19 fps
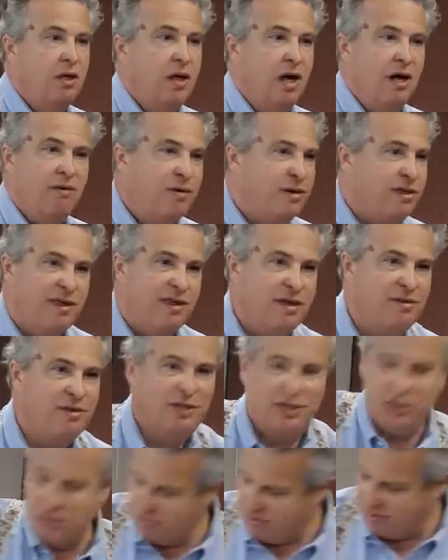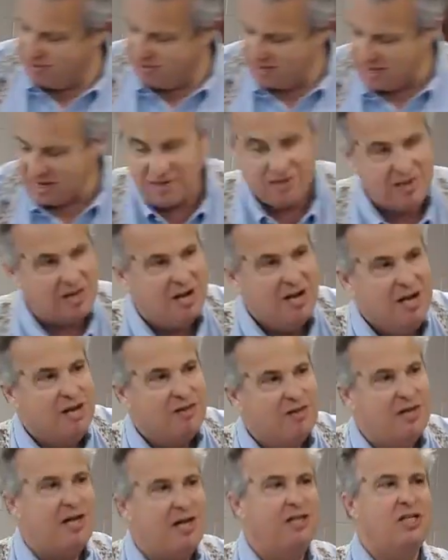Everything that you think that,
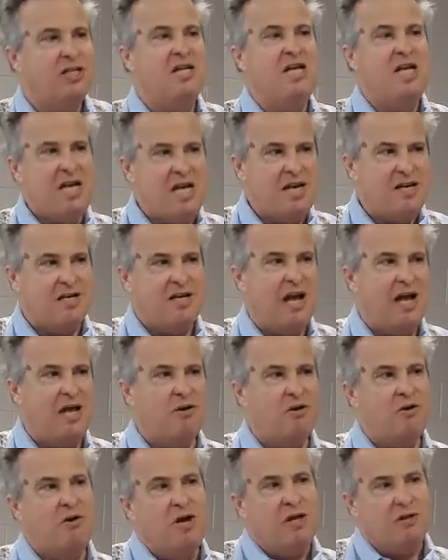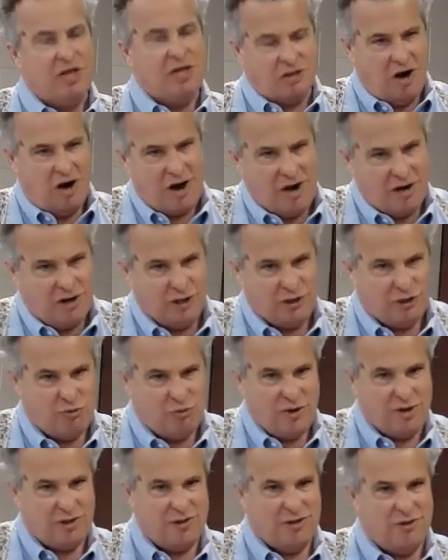that is an indicator that God is
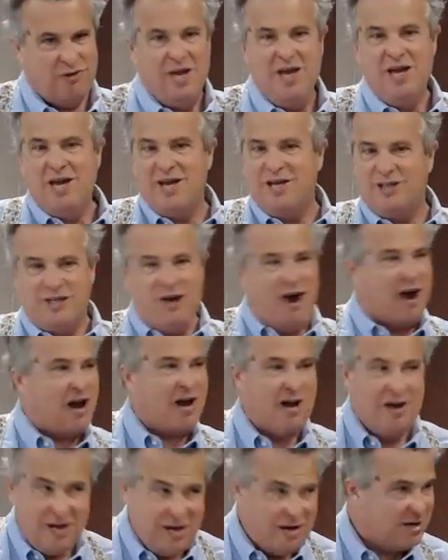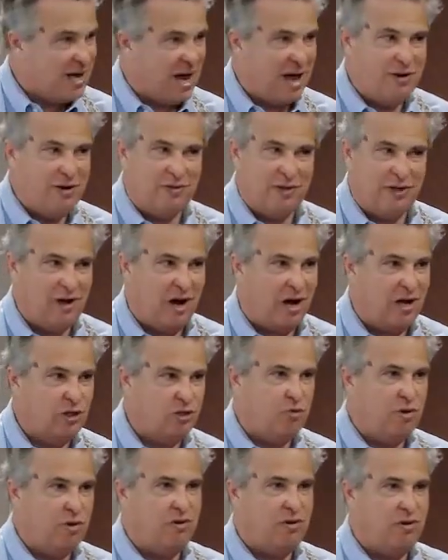with you is not an indicator that God is
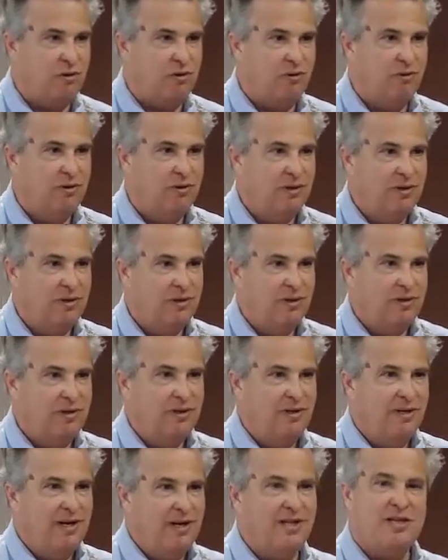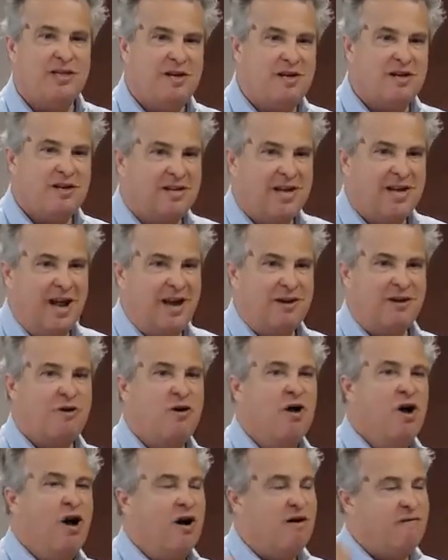with you. It's an
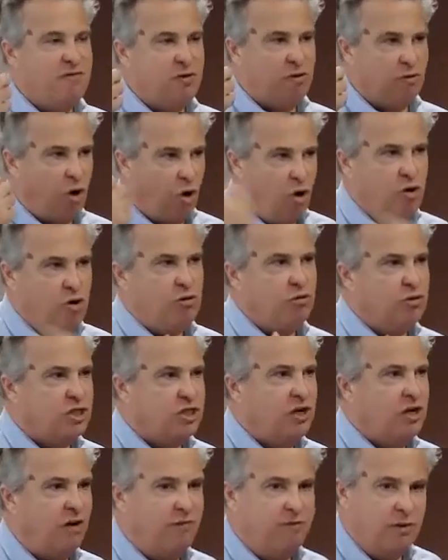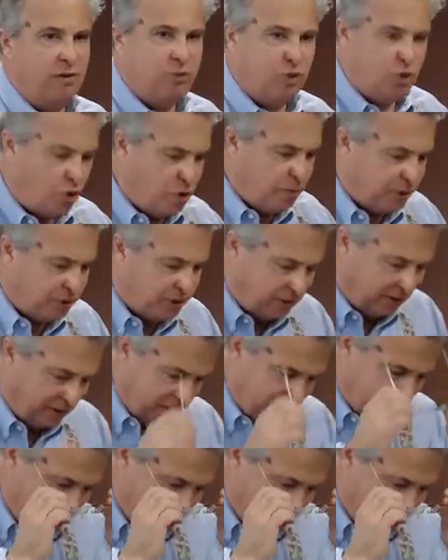indicator of your own self absorption.